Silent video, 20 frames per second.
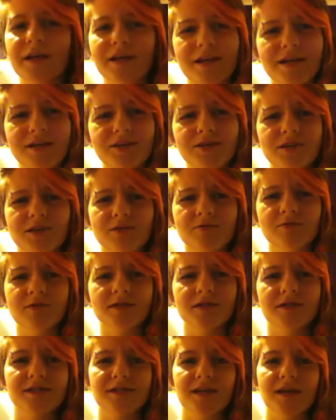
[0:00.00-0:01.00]
actually
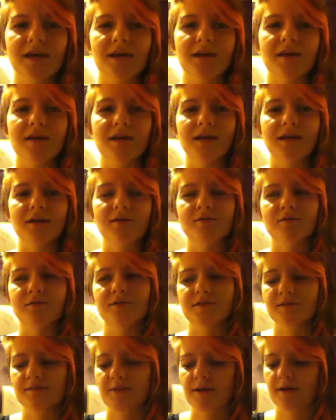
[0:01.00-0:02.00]
really sad, and it
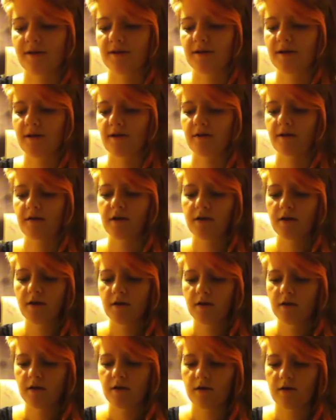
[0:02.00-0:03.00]
was about how
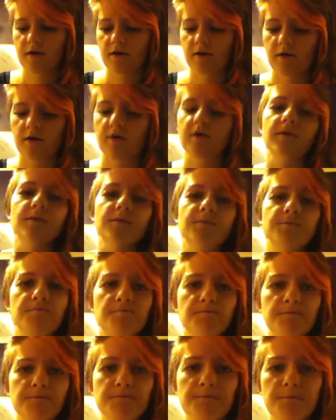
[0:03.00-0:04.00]
her
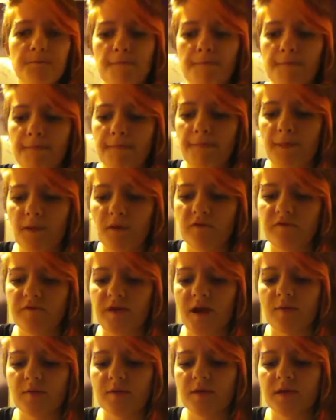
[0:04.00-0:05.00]

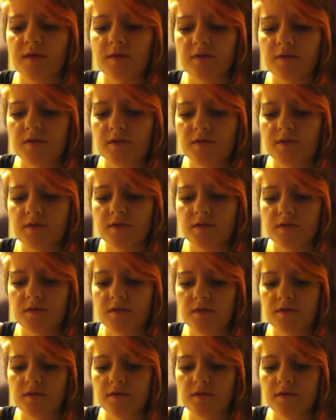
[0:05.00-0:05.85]
family was